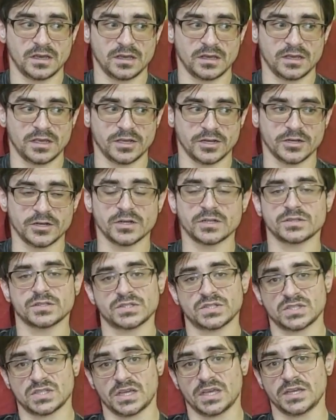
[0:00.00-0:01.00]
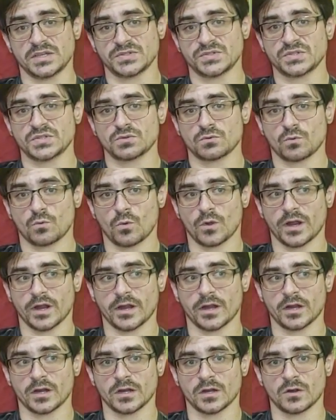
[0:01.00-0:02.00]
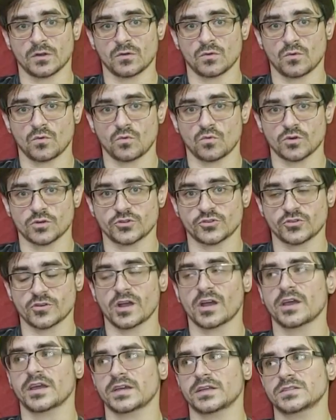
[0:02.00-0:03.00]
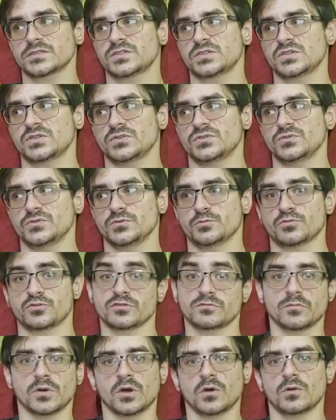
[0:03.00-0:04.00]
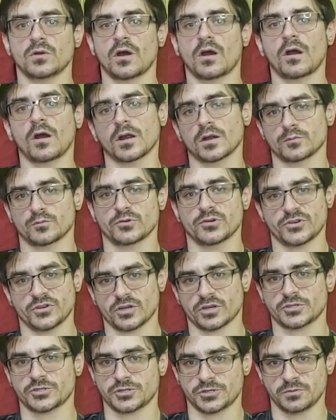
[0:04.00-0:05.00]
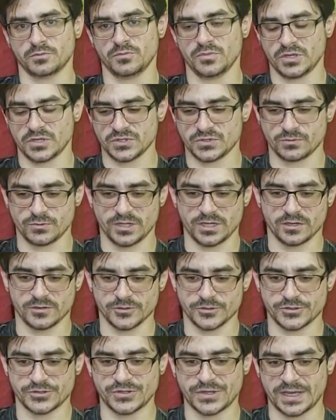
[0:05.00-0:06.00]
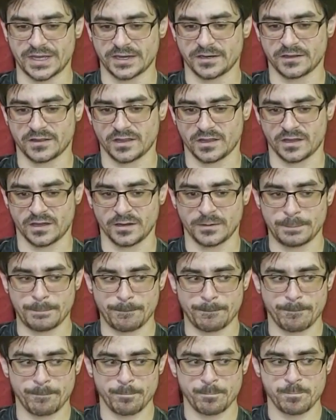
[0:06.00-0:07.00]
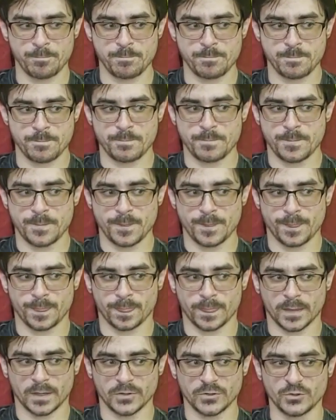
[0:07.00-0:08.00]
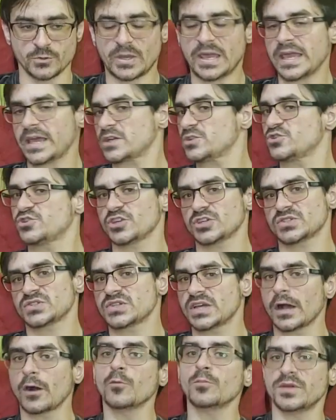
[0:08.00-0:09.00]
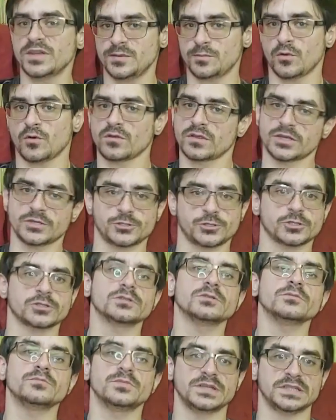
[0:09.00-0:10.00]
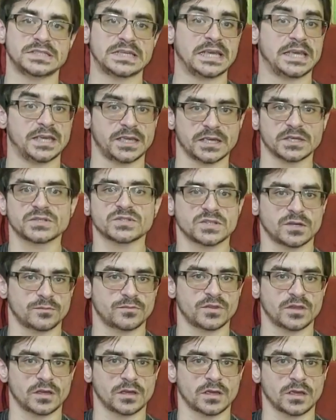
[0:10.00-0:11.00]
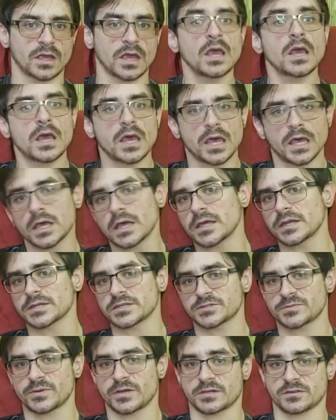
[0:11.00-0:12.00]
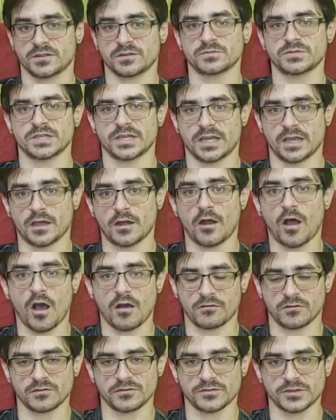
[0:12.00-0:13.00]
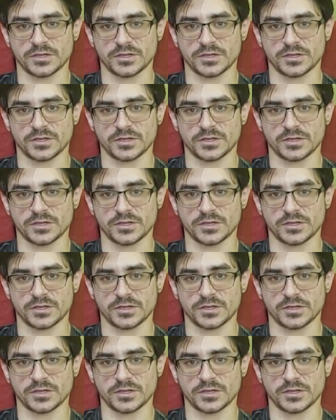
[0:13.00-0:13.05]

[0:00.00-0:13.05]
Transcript: here in the States, where we're trying to promote harm reduction because we understand that you can't just tell people they shouldn't be taking something and expect them to get off of